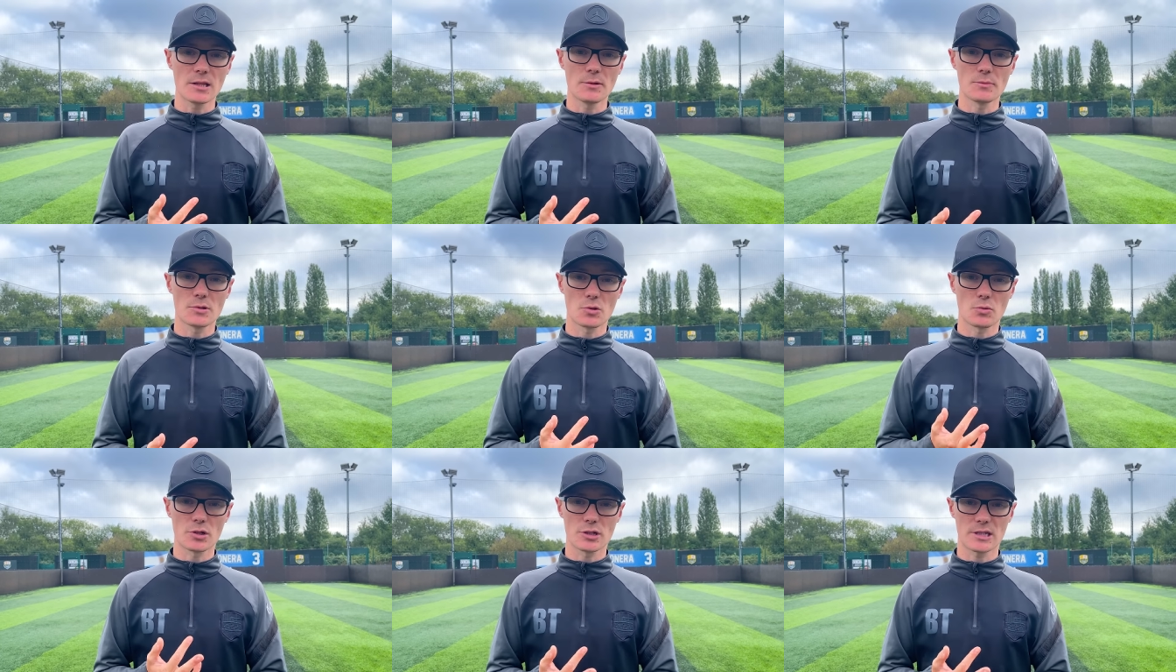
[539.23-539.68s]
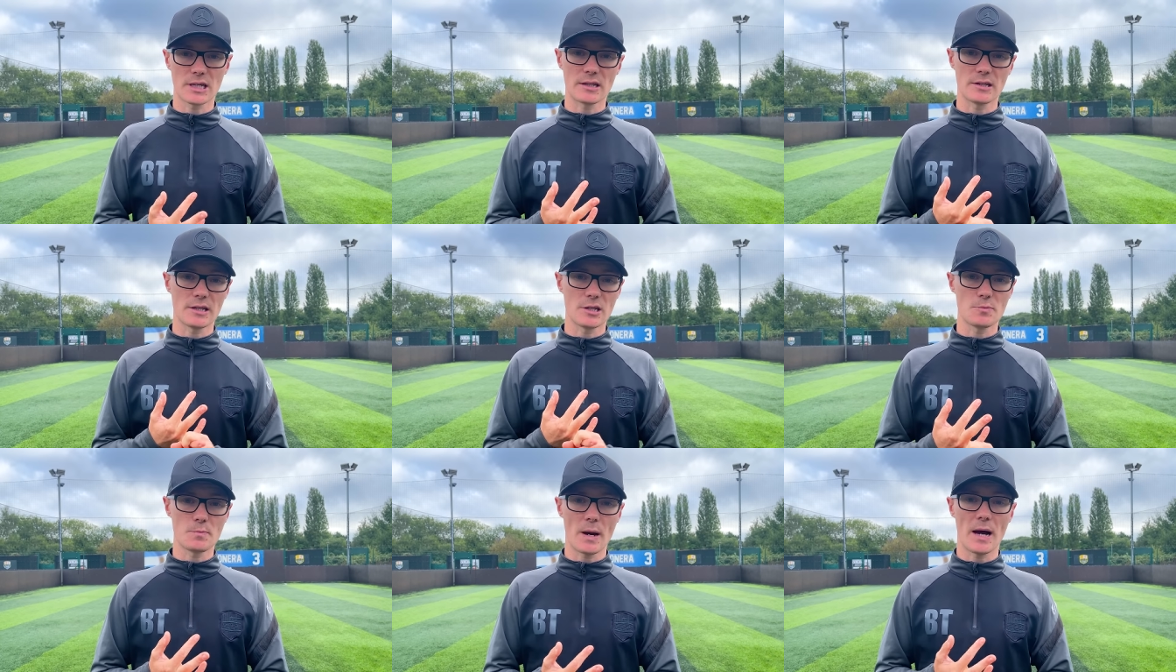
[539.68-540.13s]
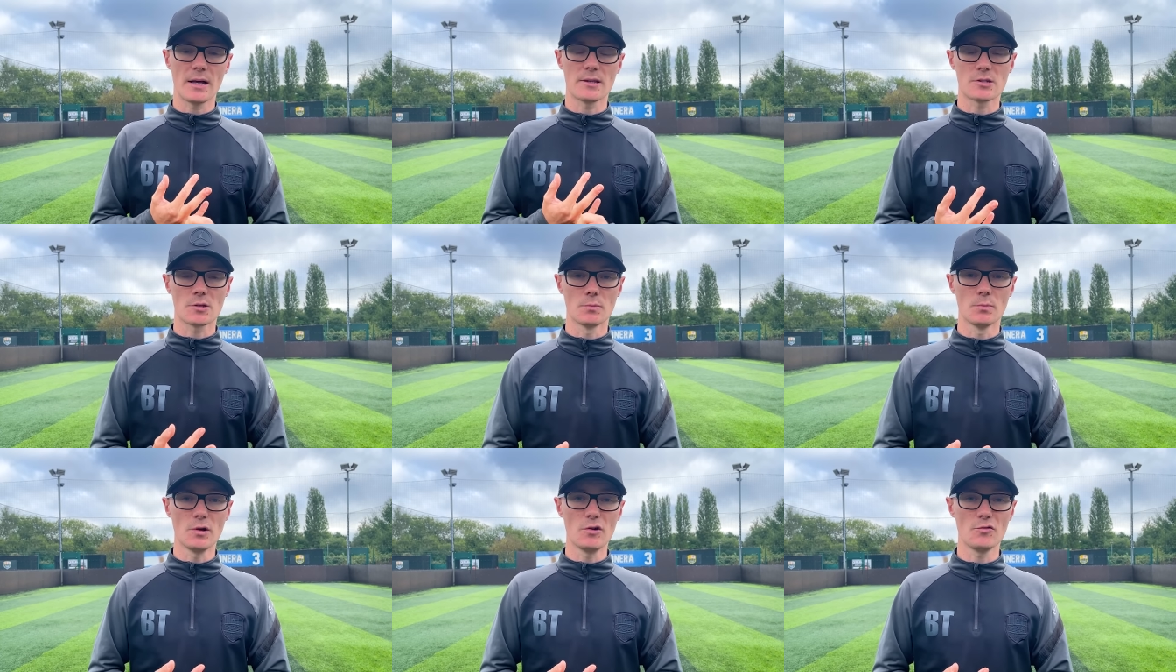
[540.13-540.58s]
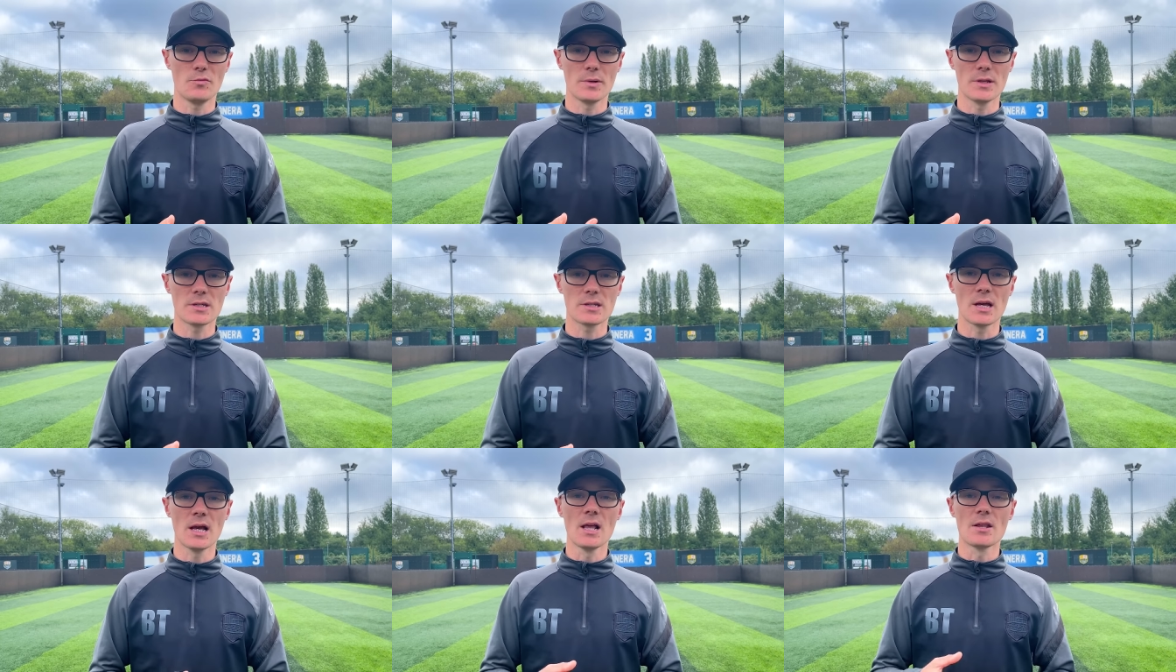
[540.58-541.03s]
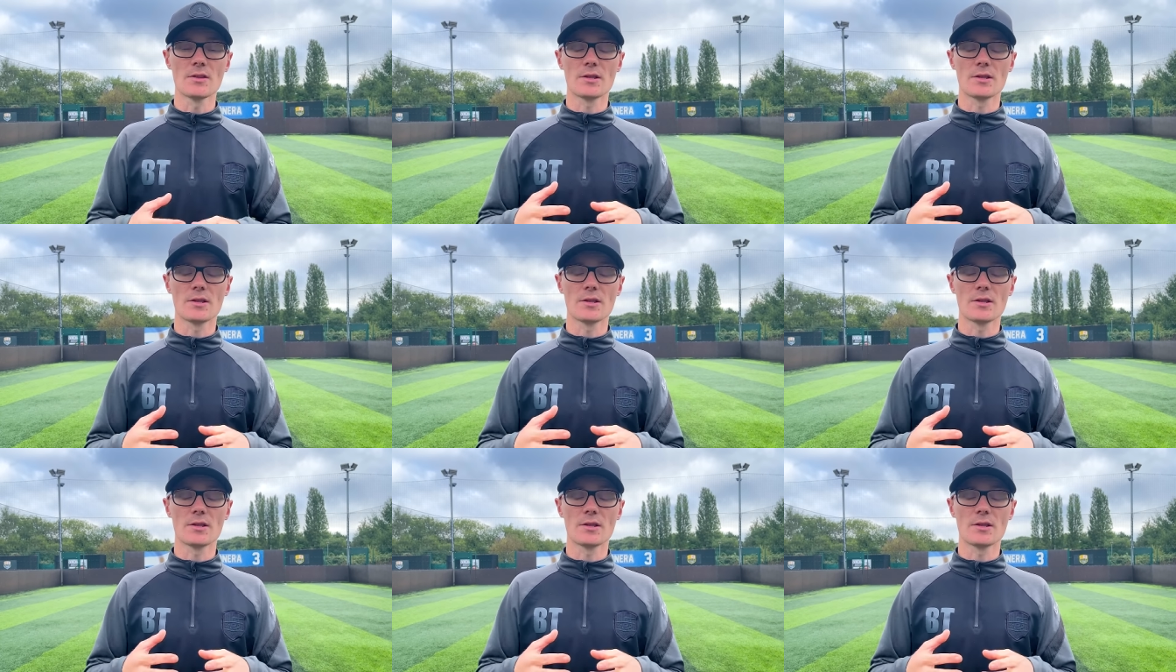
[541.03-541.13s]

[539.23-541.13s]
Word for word: them to understand these patterns and movements,